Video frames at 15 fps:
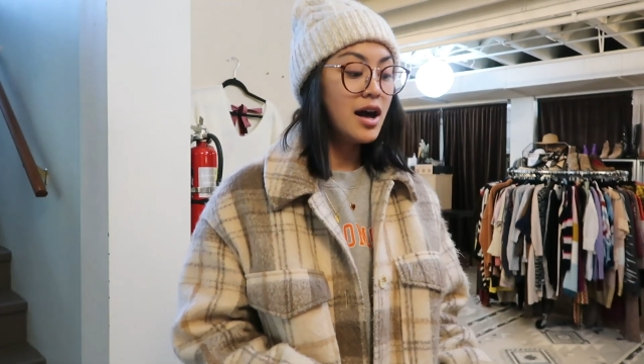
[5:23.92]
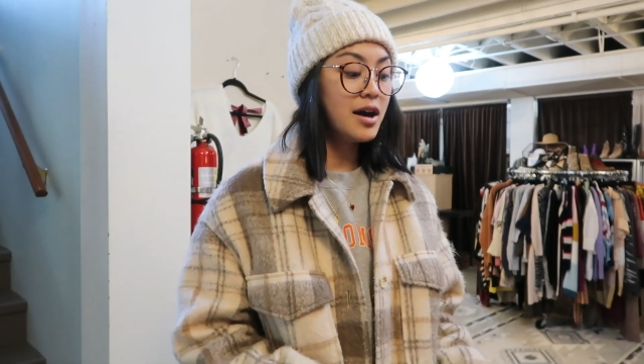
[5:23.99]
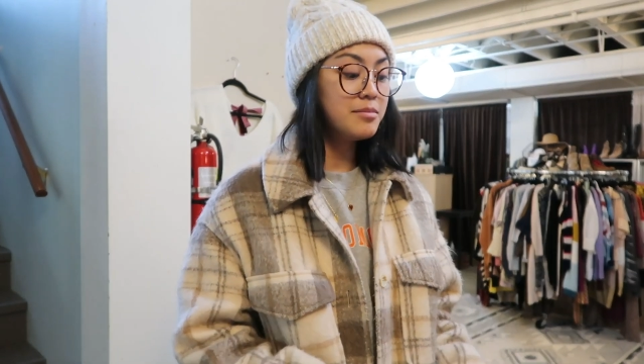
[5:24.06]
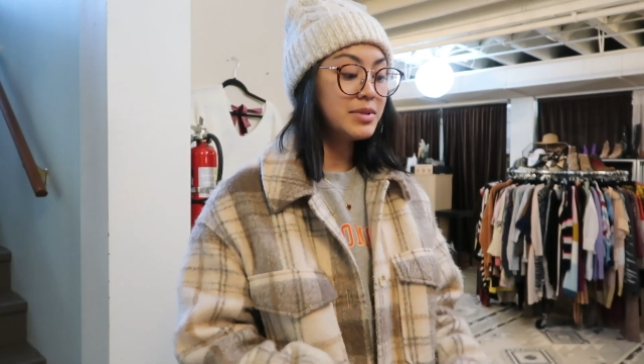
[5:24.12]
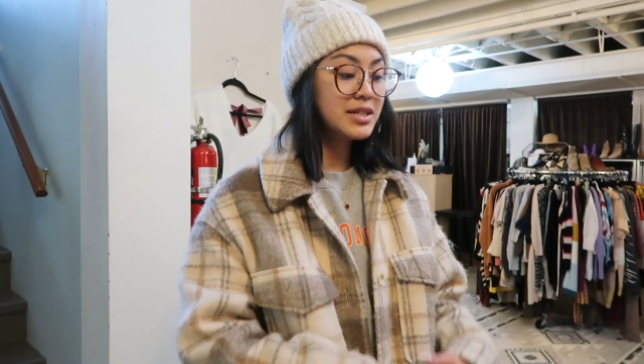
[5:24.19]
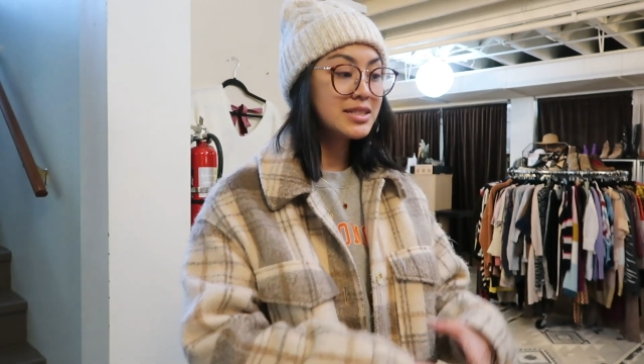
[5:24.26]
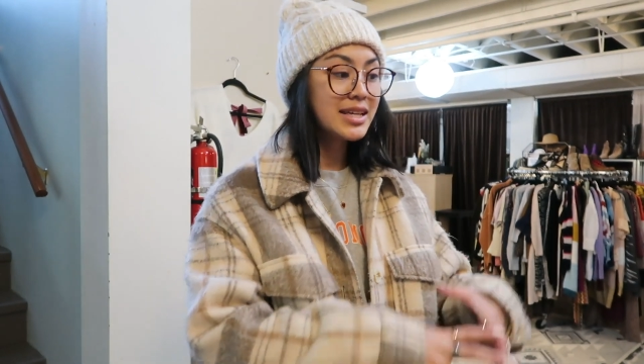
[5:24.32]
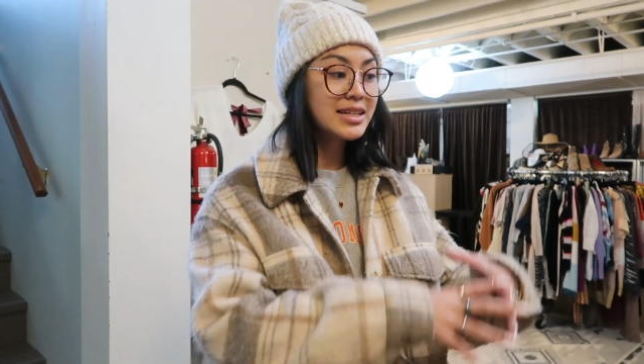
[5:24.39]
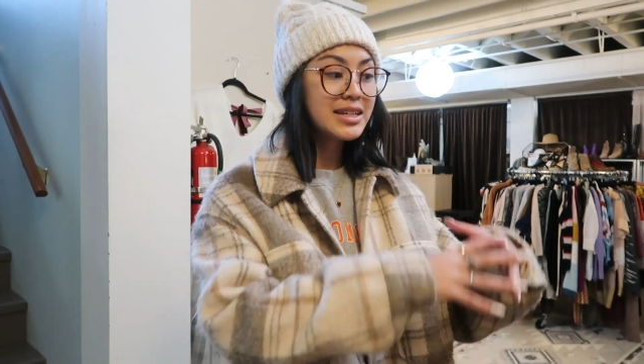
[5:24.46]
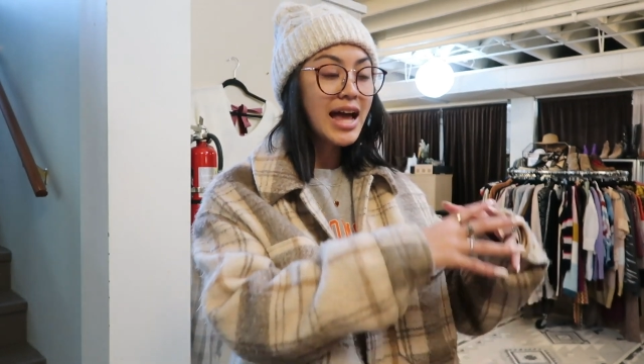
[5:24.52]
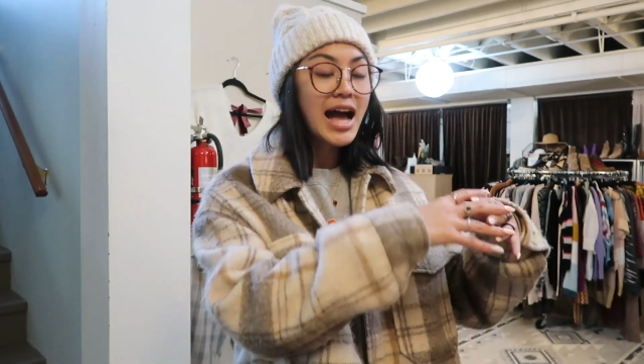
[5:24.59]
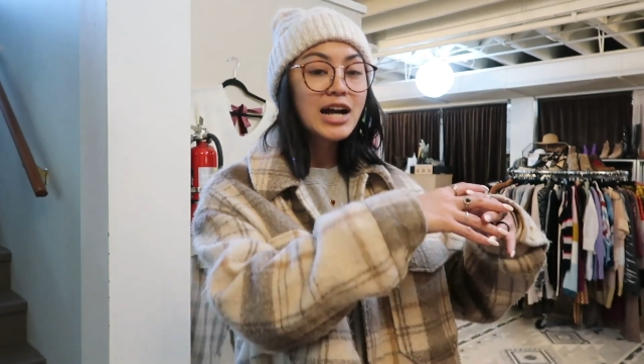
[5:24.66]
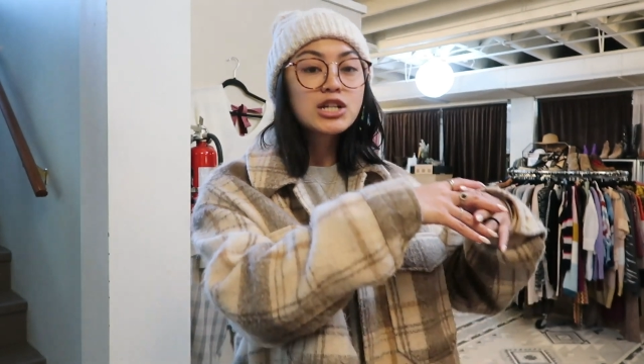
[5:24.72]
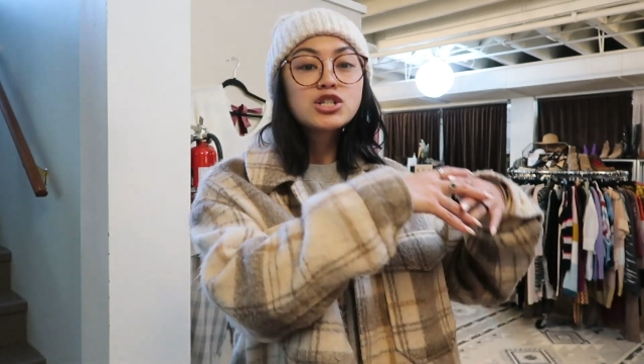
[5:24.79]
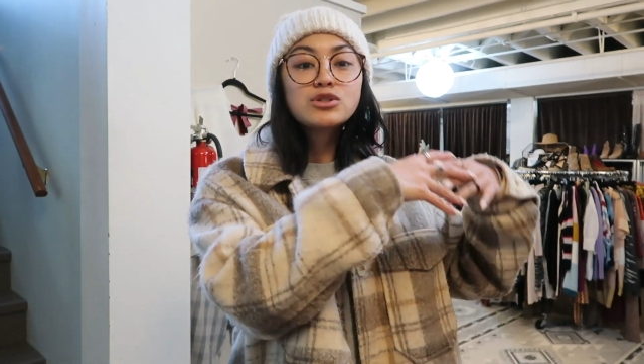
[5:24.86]
um, because I can
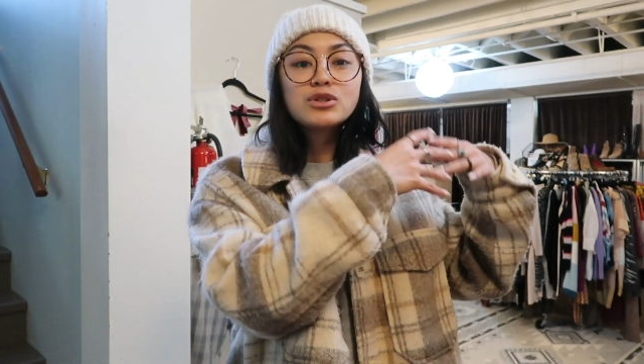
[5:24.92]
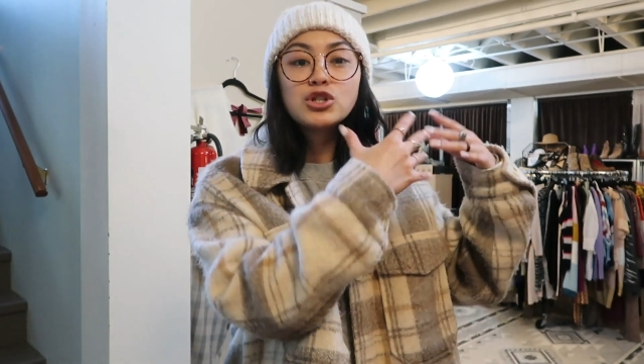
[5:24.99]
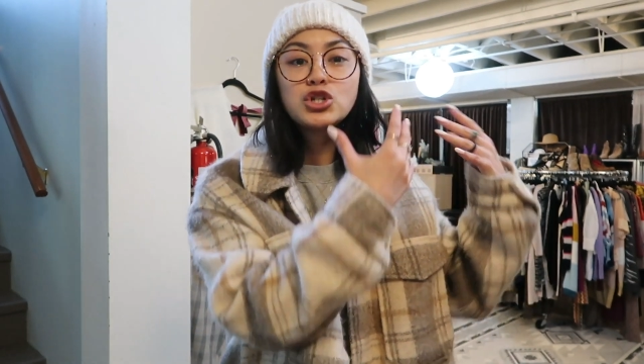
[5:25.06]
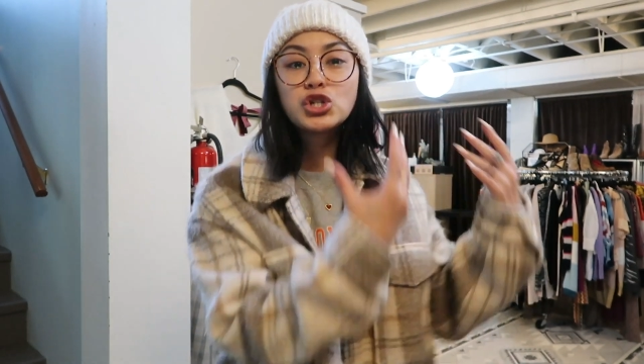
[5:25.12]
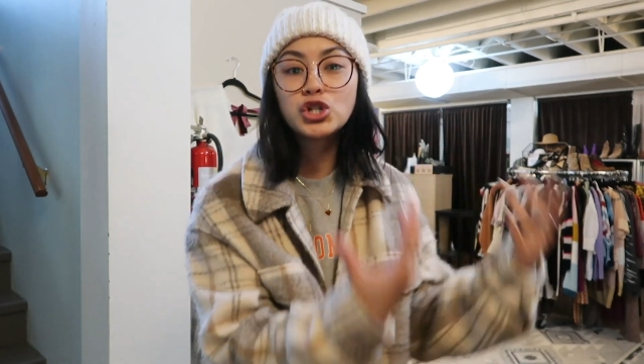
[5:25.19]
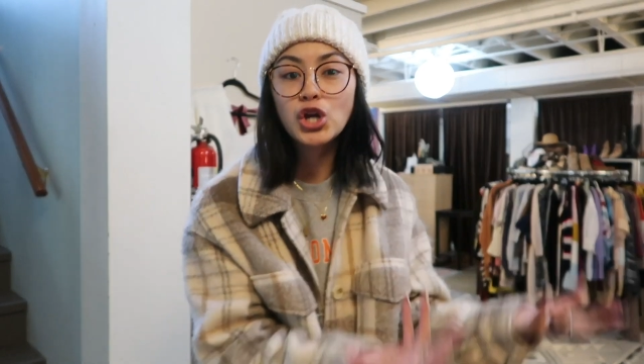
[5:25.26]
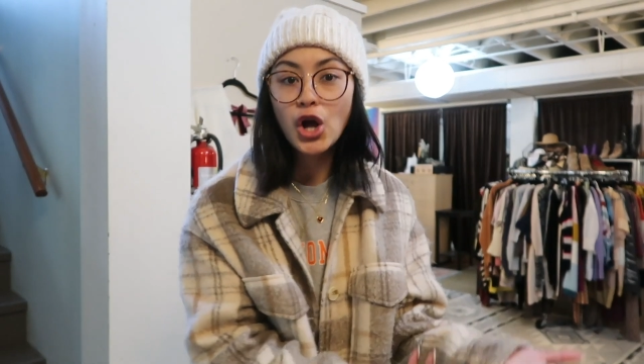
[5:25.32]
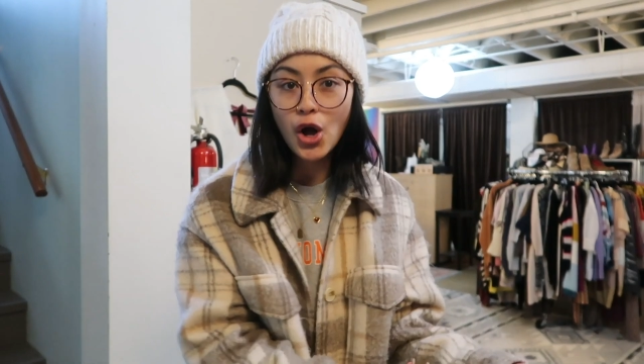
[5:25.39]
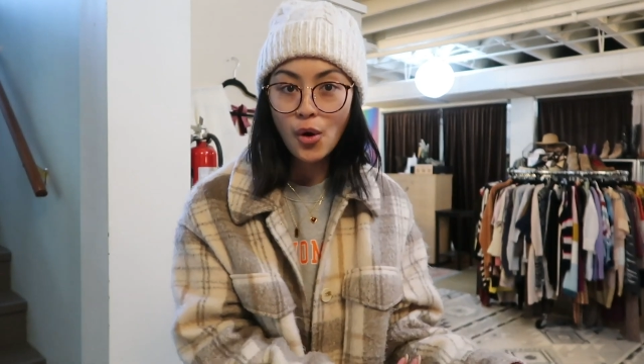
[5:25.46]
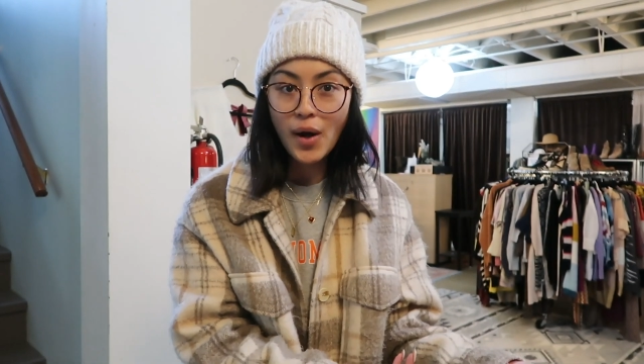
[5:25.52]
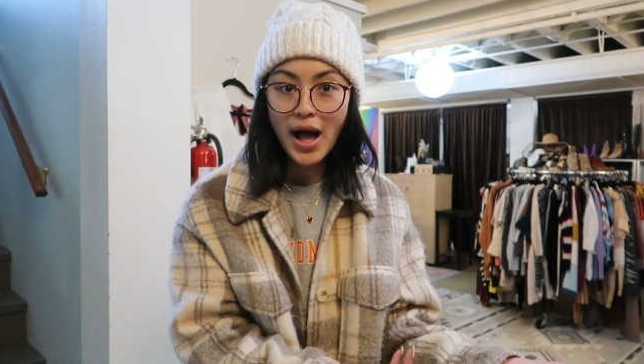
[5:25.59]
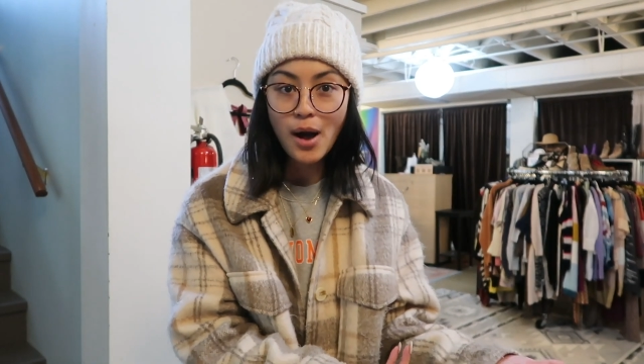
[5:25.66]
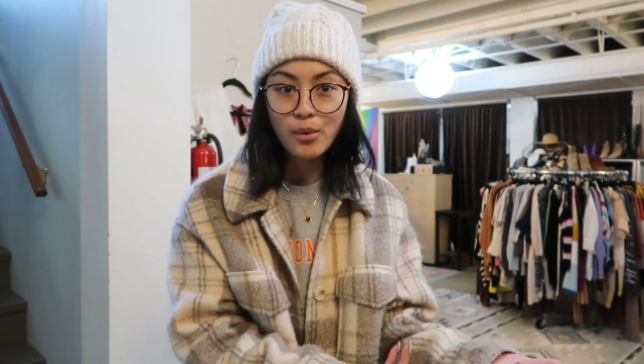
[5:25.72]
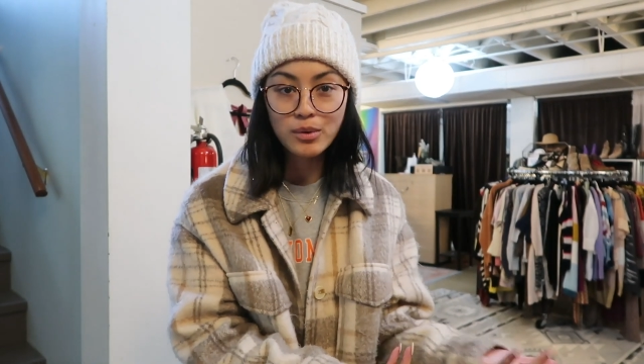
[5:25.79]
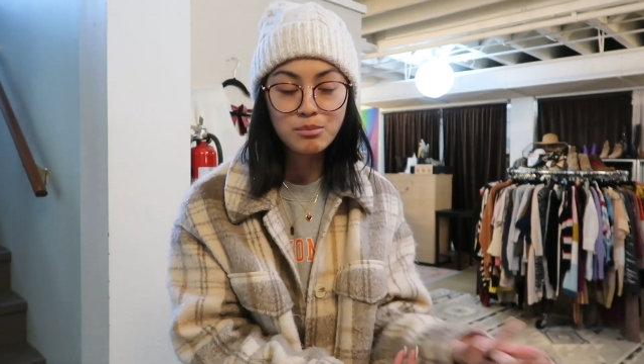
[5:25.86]
actually show
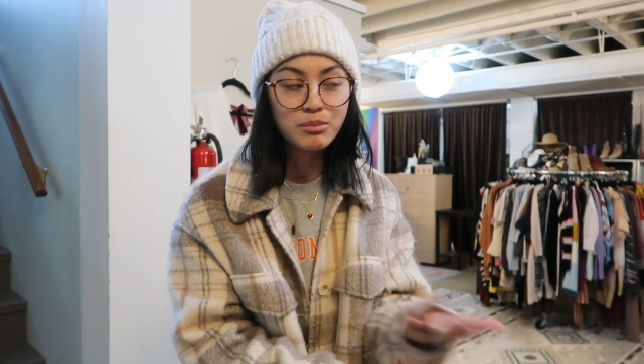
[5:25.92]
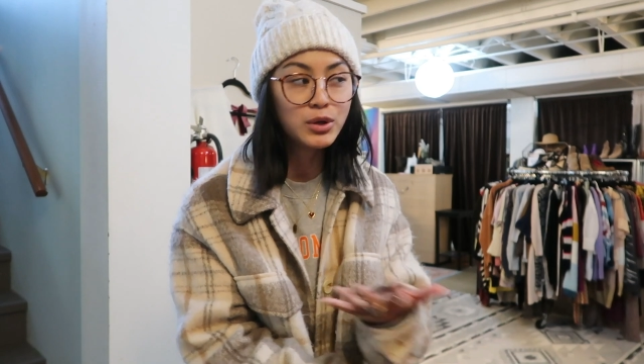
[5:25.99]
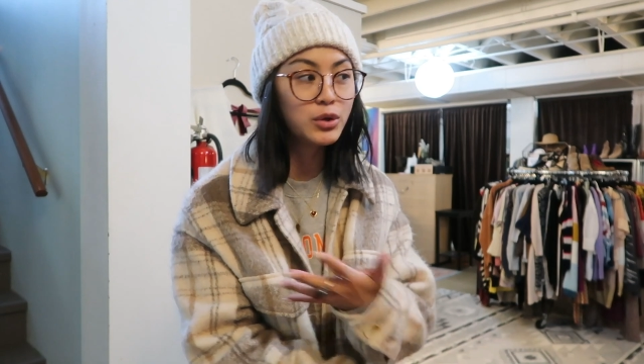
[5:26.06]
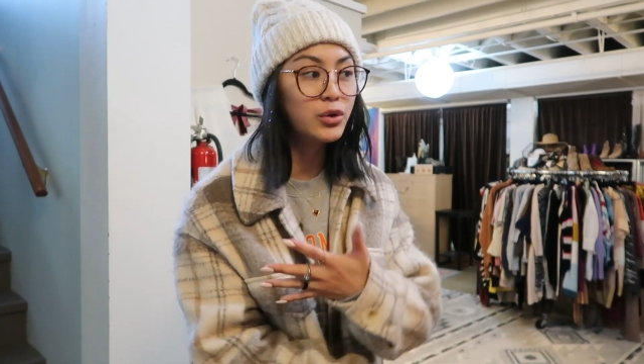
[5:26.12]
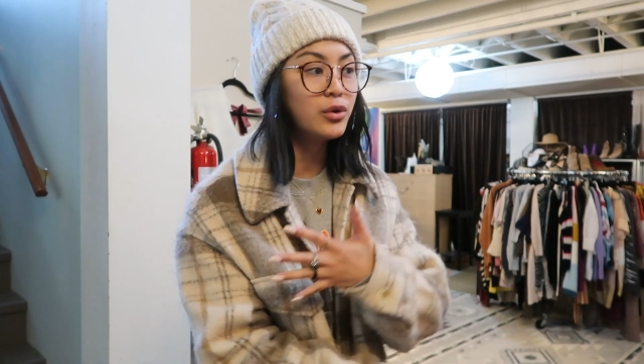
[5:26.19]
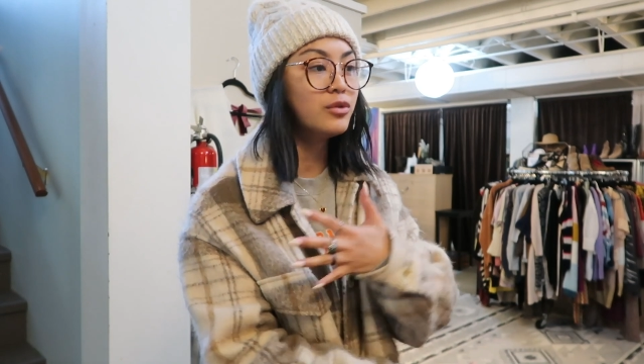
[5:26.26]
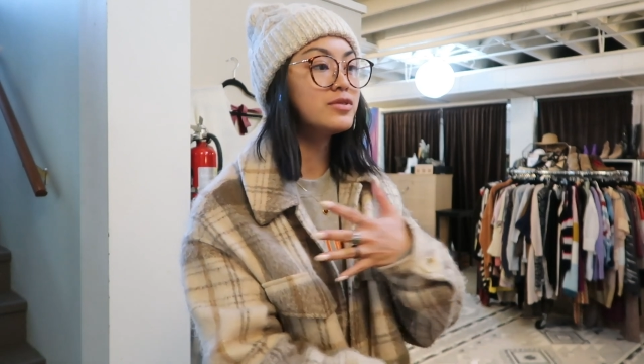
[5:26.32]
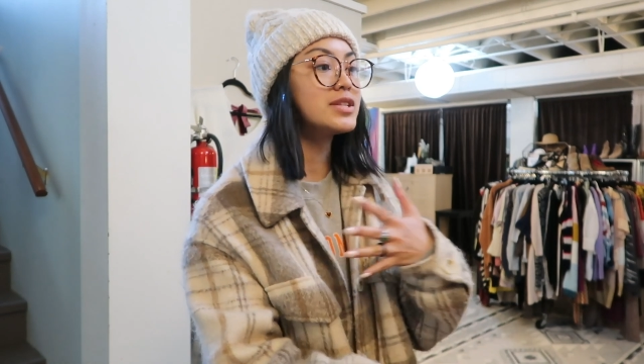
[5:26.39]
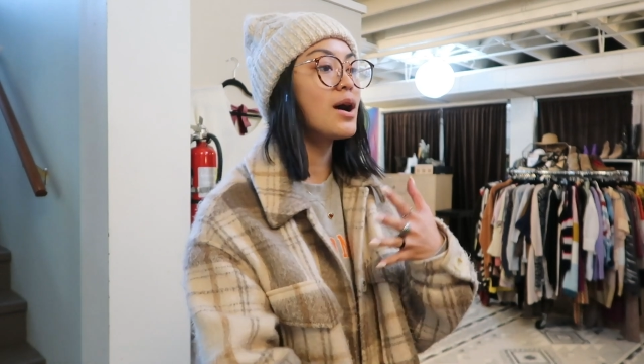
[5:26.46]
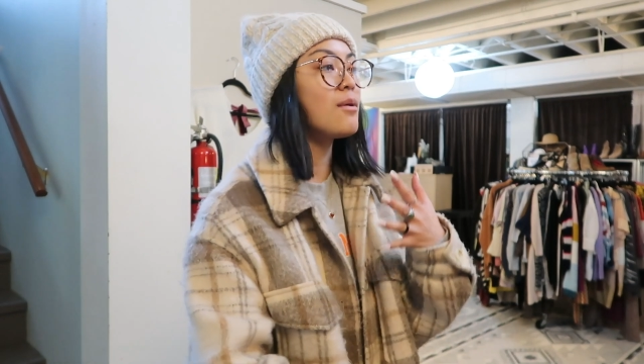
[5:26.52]
how it moves,